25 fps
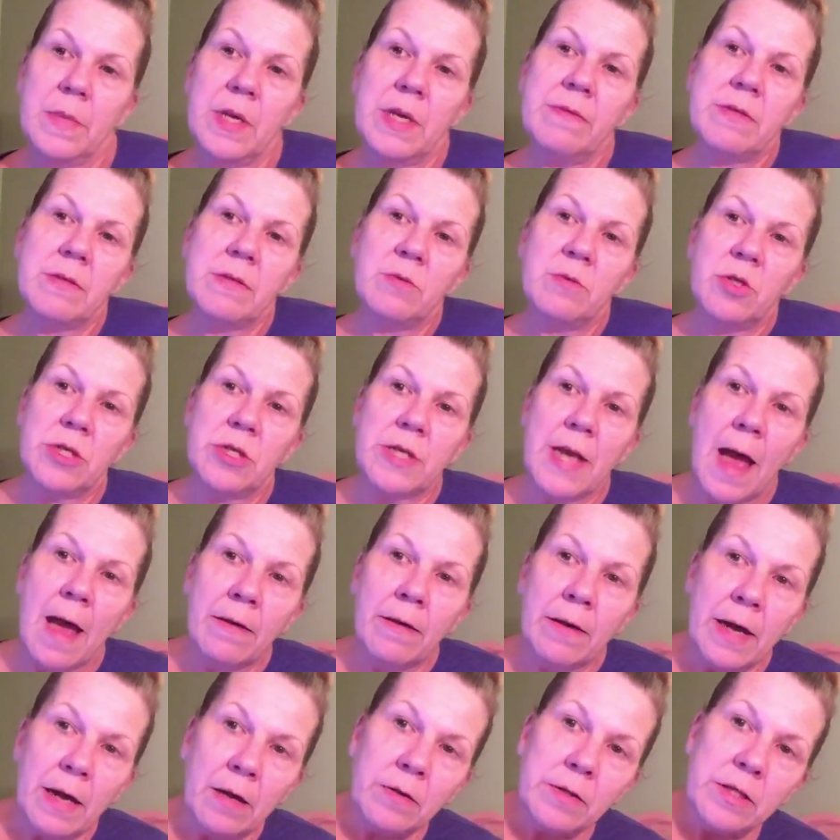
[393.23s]
give some
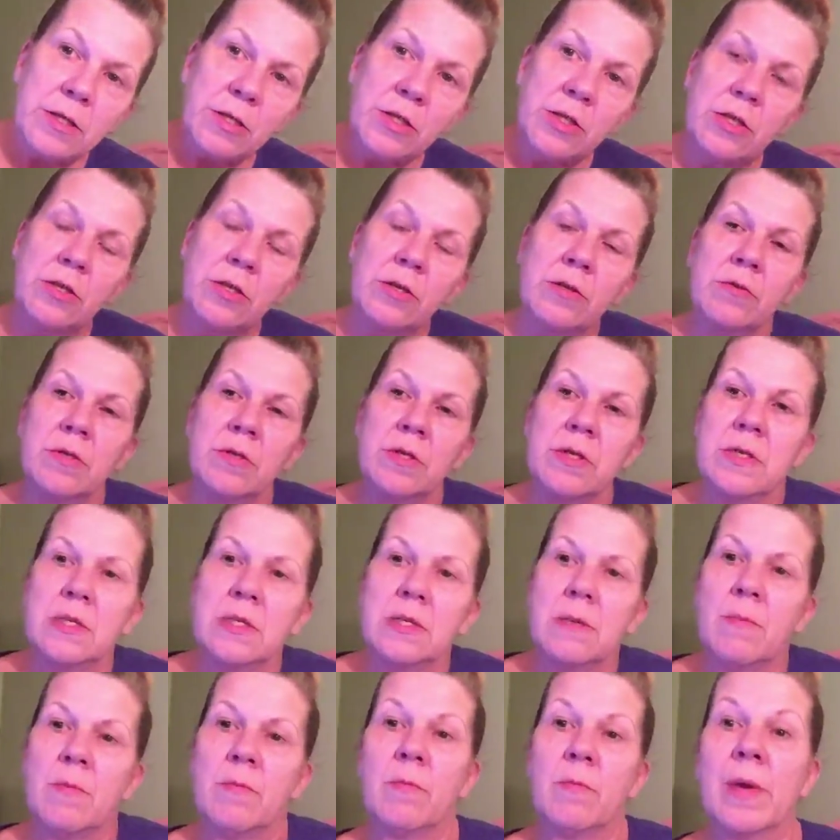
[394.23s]
shout outs to
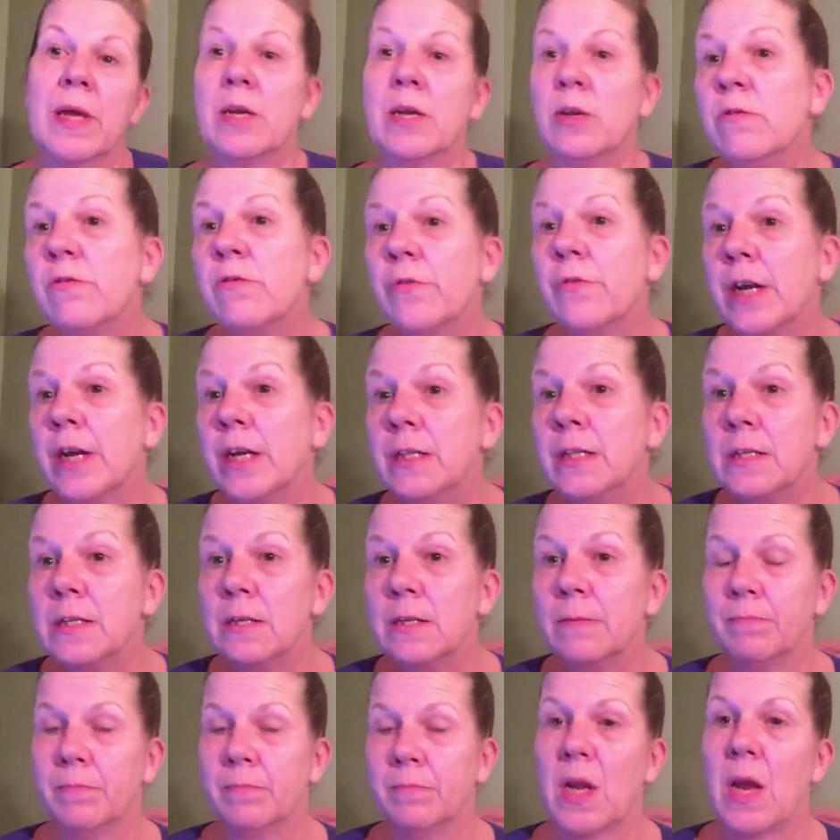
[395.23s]
some of my new
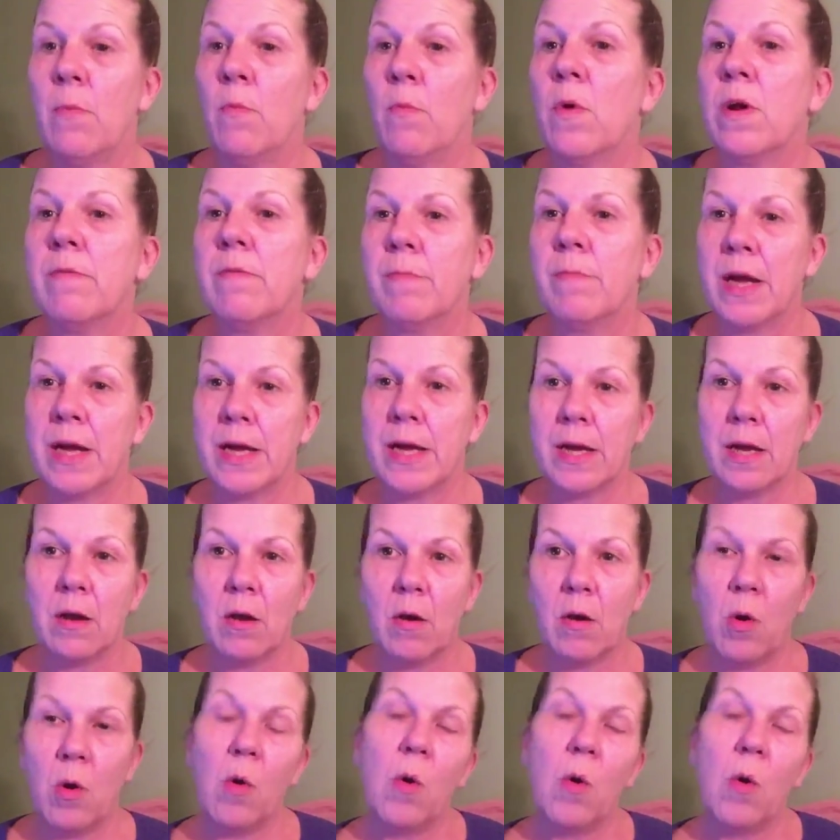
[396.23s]
friends and one of my